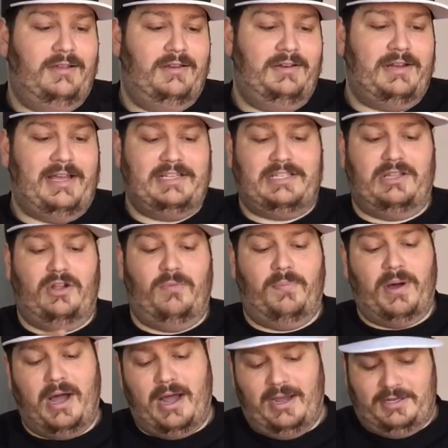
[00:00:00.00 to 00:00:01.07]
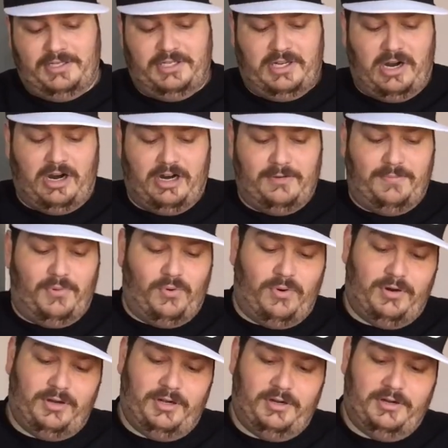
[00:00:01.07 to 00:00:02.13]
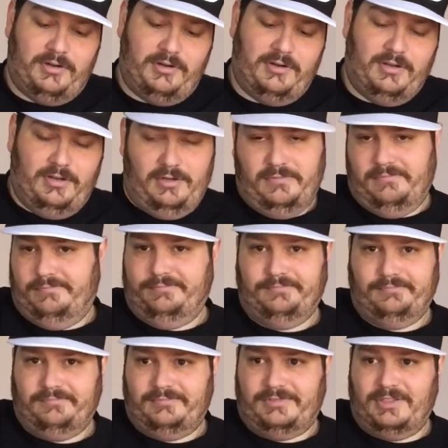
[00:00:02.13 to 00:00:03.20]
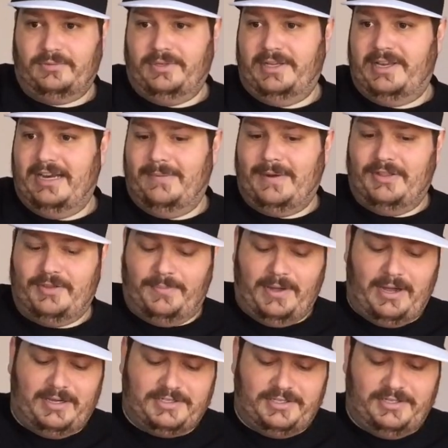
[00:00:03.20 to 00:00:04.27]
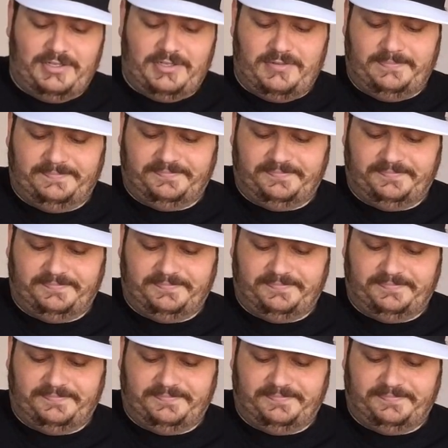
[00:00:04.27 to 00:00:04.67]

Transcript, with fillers: Nice little box, cardboard. Don't really care about the boxes.